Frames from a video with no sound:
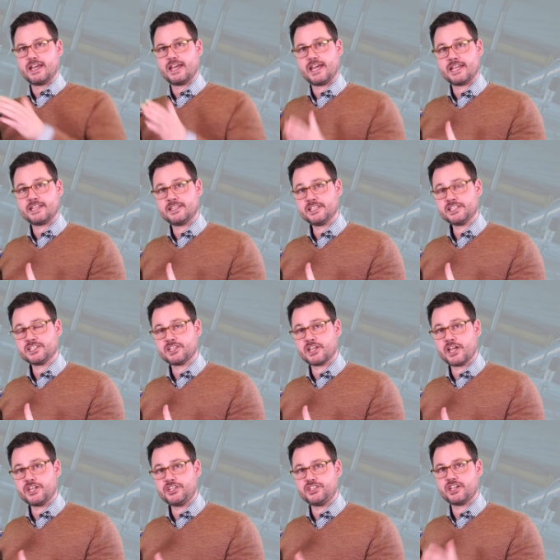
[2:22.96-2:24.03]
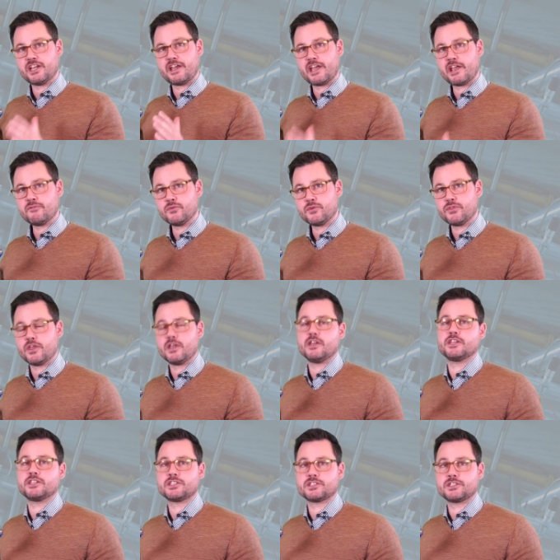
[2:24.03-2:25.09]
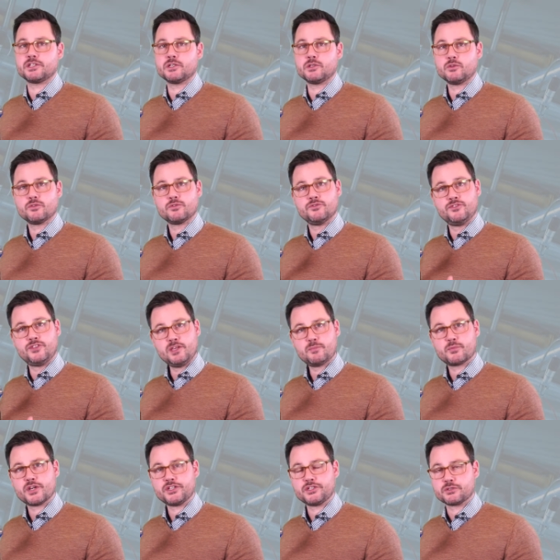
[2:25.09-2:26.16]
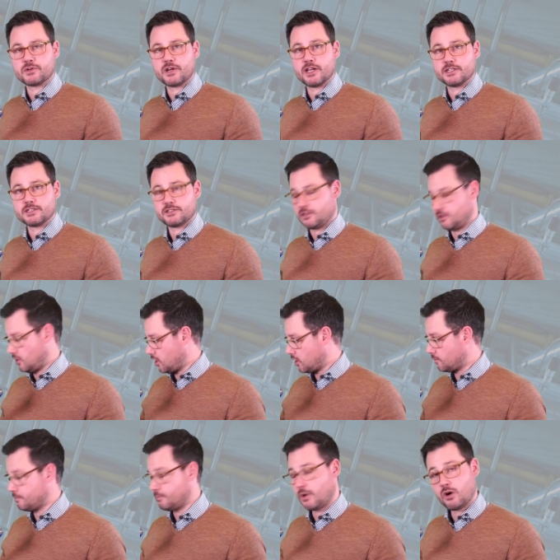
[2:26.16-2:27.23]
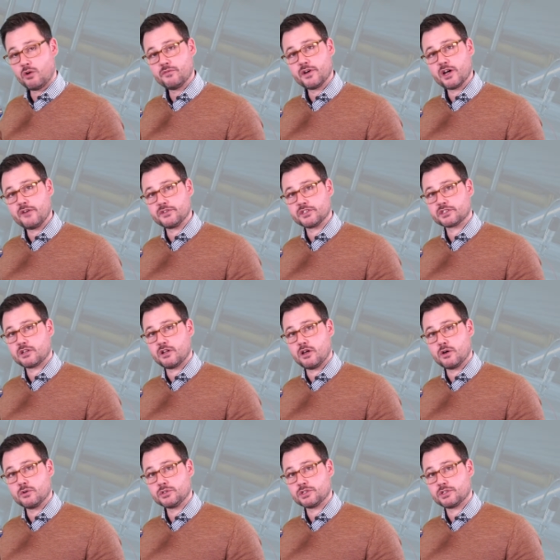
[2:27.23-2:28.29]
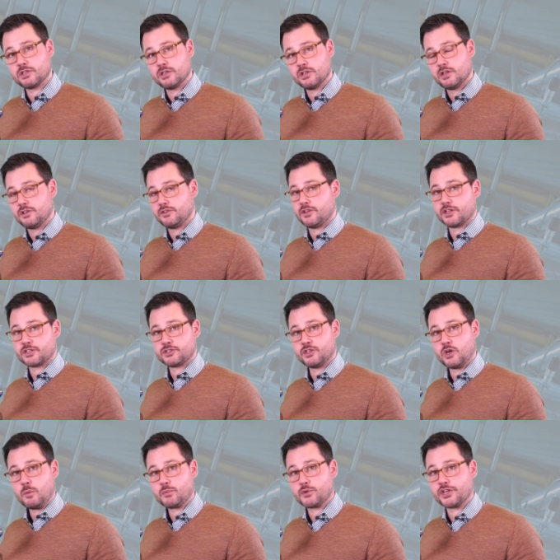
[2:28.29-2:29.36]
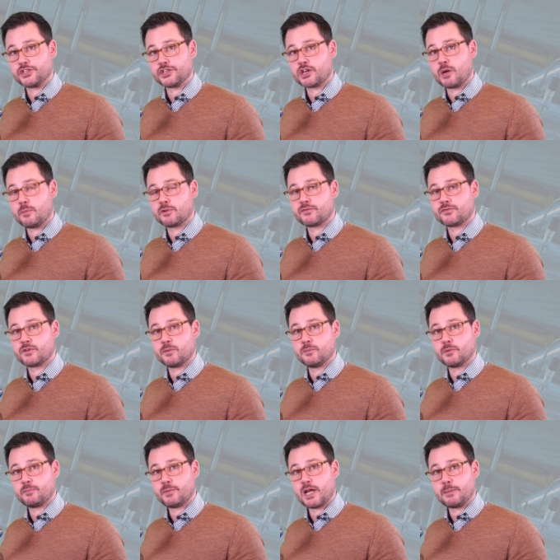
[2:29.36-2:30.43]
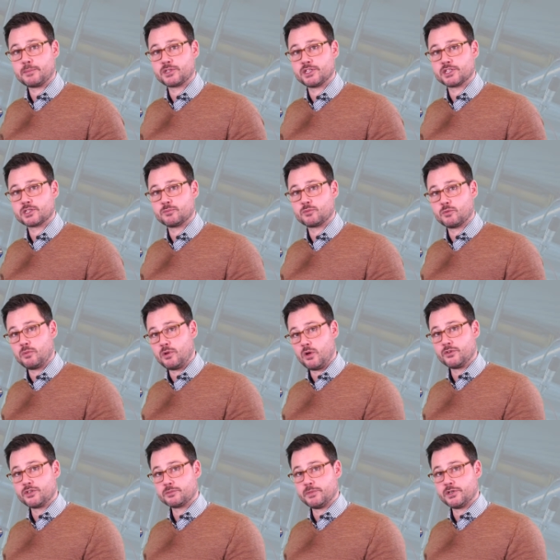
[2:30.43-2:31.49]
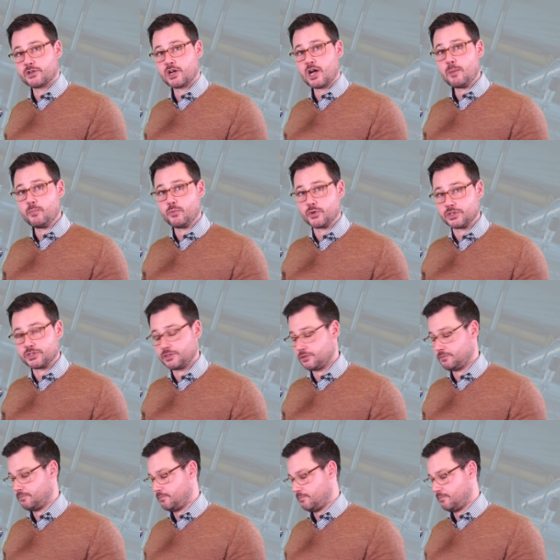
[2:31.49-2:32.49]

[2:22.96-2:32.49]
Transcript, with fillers: At this stage everything is still depressurized. Our ball valve is closed. There's no pressure coming from the pipe system to blow this meter upwards.